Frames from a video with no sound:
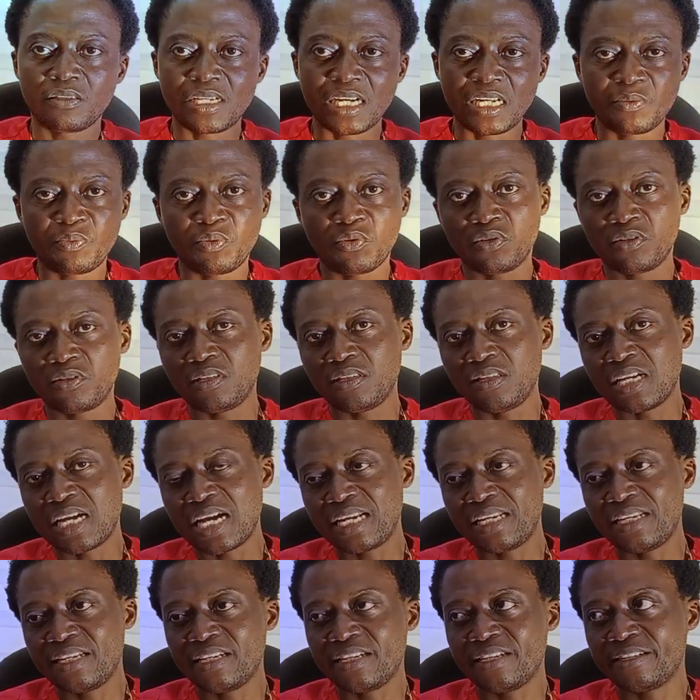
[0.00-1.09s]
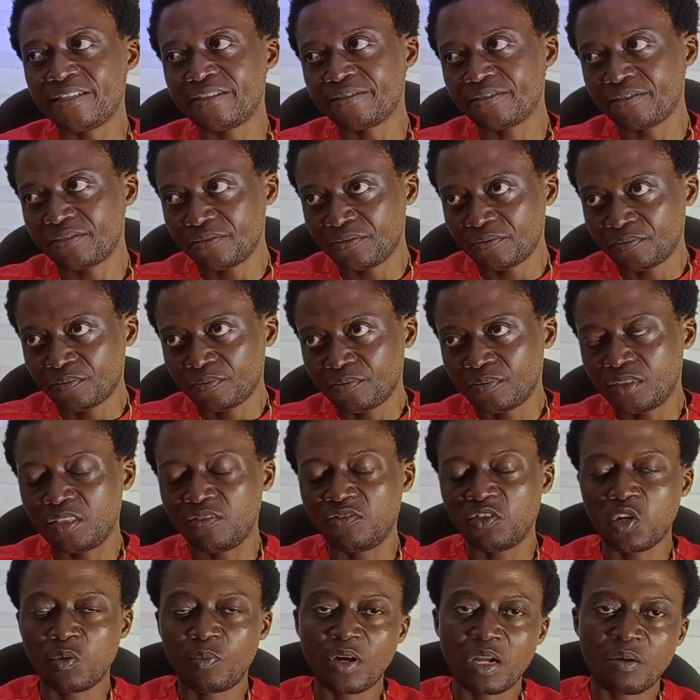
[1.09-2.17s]
They are the
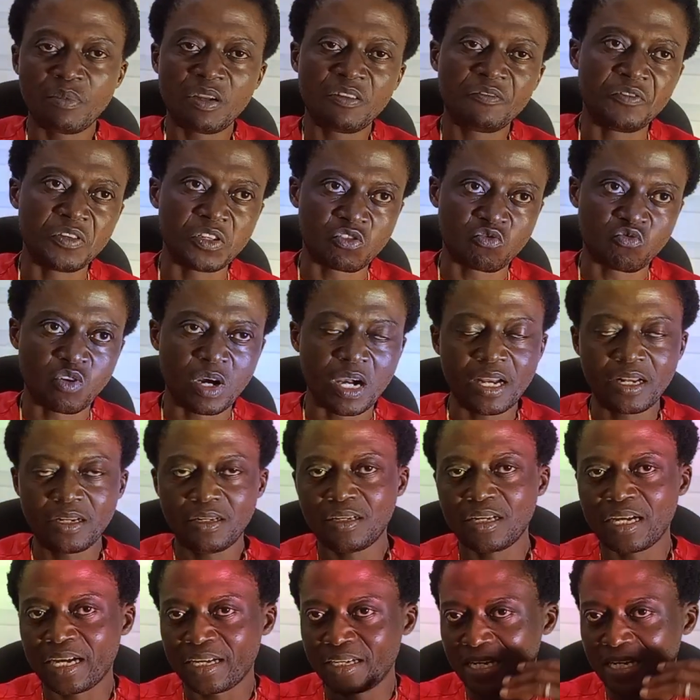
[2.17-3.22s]
developer MN Phase 1,